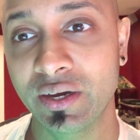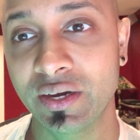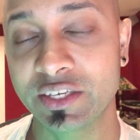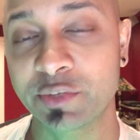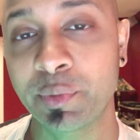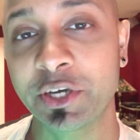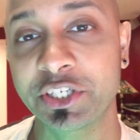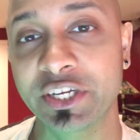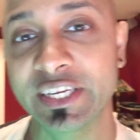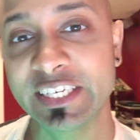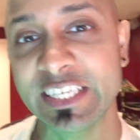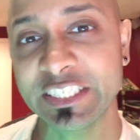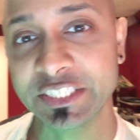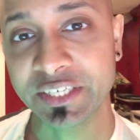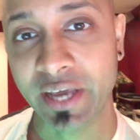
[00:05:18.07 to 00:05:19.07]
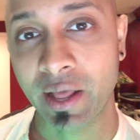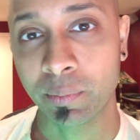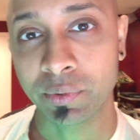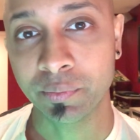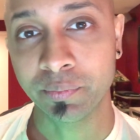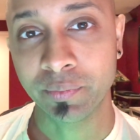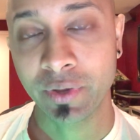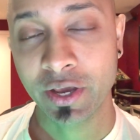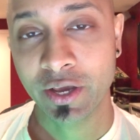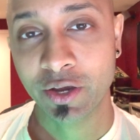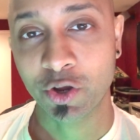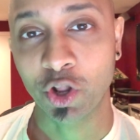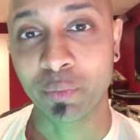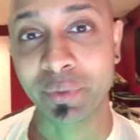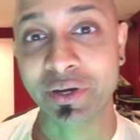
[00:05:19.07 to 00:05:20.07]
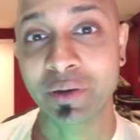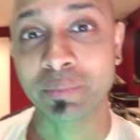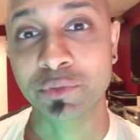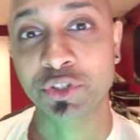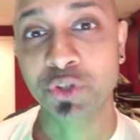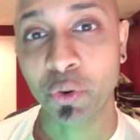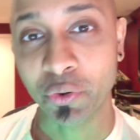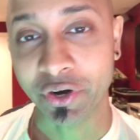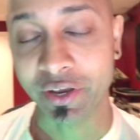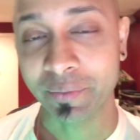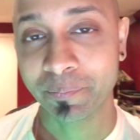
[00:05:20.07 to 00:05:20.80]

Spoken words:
special edition album called Become Story.